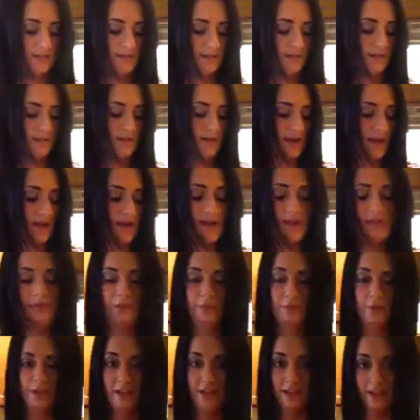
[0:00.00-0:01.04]
It's not
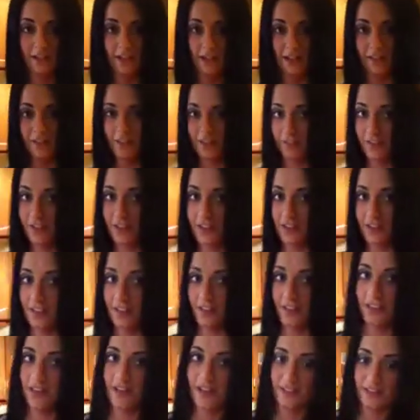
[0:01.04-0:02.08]
everybody that I feed
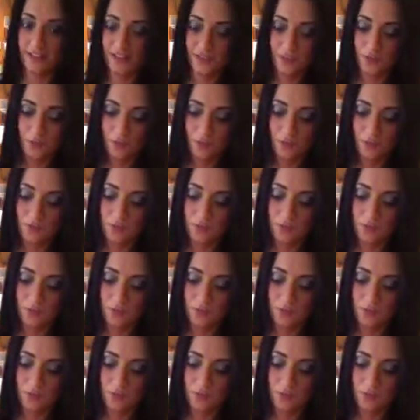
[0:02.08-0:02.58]
likes super